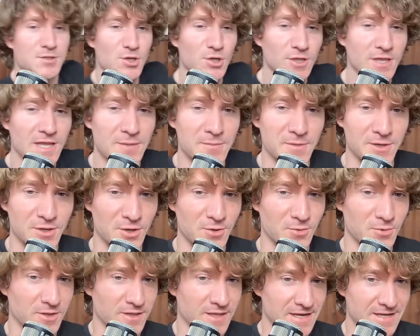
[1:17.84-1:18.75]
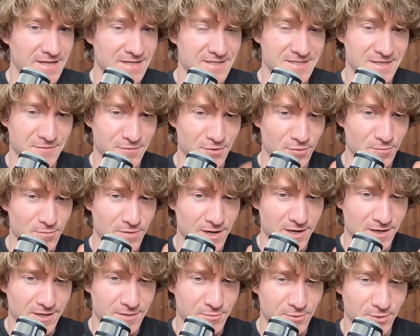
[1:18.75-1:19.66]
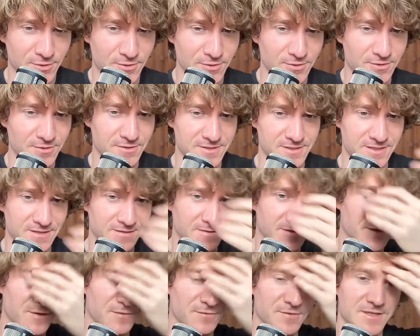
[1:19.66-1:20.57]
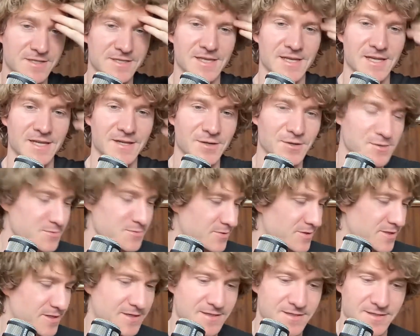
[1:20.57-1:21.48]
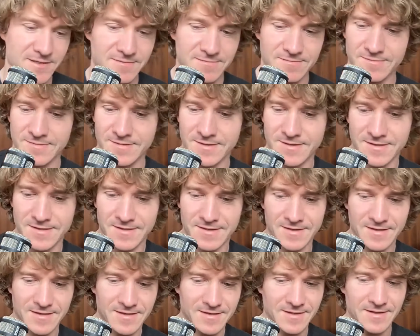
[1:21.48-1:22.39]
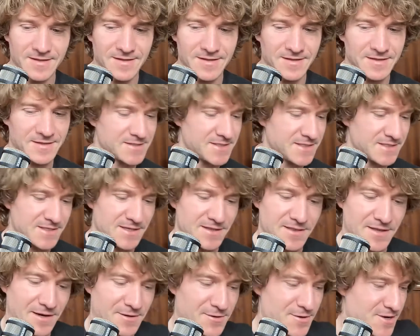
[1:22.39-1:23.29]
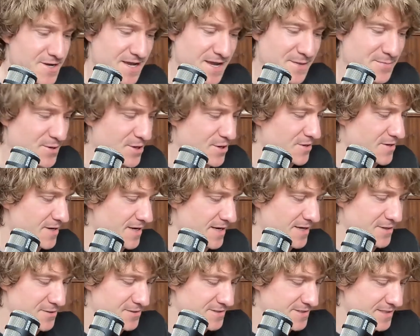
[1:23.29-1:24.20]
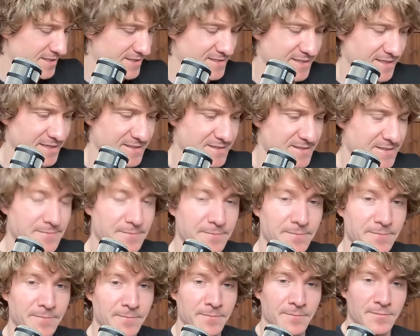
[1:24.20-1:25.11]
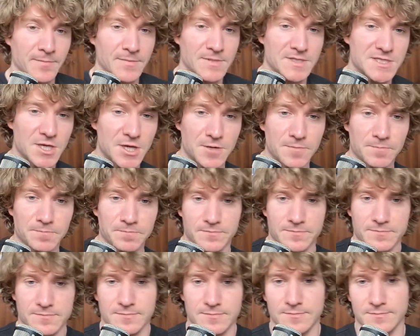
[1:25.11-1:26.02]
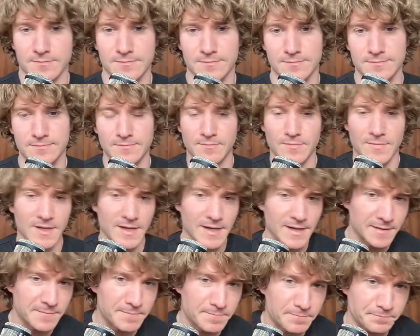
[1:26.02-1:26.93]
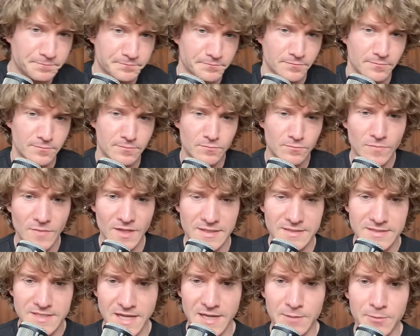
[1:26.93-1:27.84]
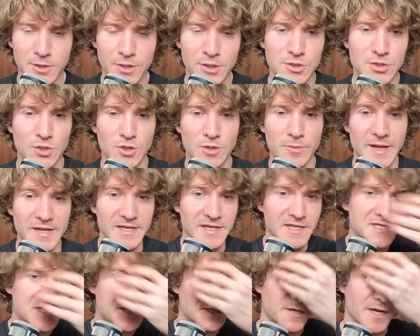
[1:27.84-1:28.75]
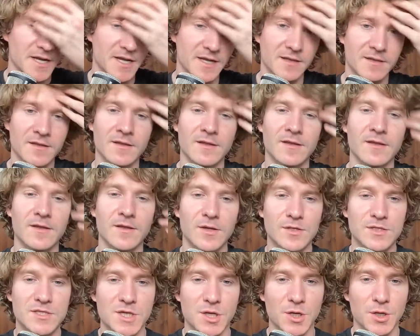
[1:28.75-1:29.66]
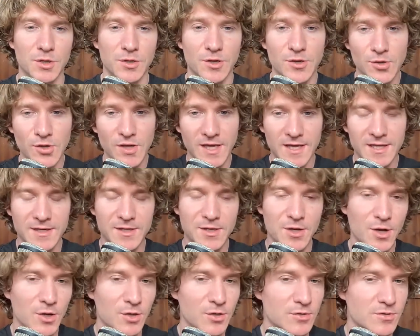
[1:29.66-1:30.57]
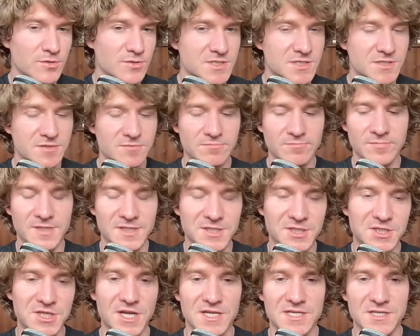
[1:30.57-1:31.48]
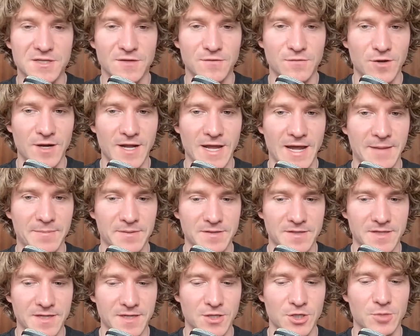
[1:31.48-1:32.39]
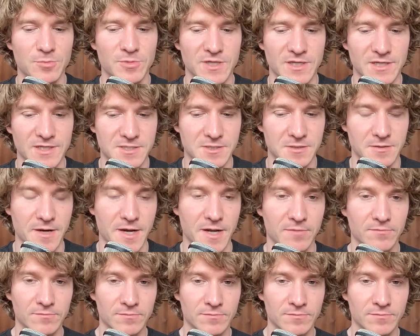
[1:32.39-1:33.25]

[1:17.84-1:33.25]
Don't let me know what that is if you're Mark McGlue, because obviously he knows what it is. Because he's a thorough hippo. He knows these things. So today we're going to talk about history. So who here knows the gist of what happened in human history?